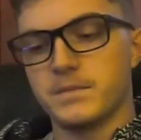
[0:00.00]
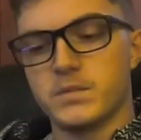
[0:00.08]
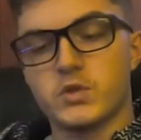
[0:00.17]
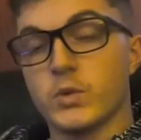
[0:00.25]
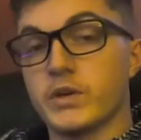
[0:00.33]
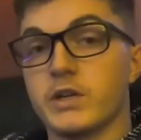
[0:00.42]

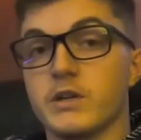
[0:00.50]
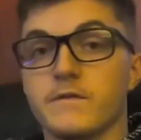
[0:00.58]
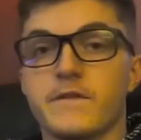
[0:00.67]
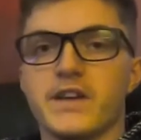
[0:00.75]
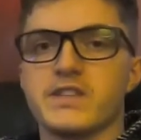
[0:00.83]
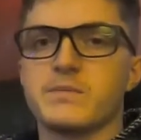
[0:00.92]
Twitter,
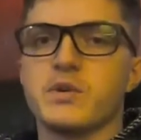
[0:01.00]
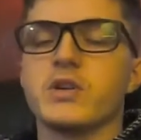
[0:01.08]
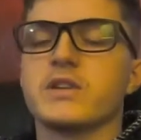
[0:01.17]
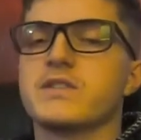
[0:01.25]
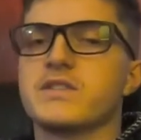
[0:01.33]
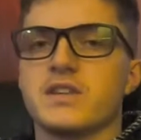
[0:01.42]

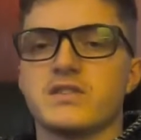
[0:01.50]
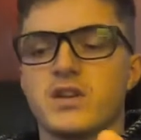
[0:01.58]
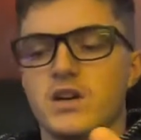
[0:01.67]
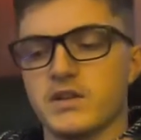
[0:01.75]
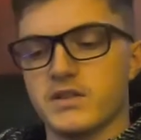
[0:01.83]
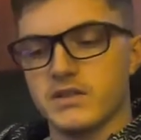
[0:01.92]
Facebook,
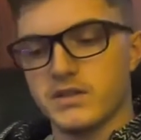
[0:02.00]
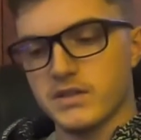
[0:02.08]
TikTok.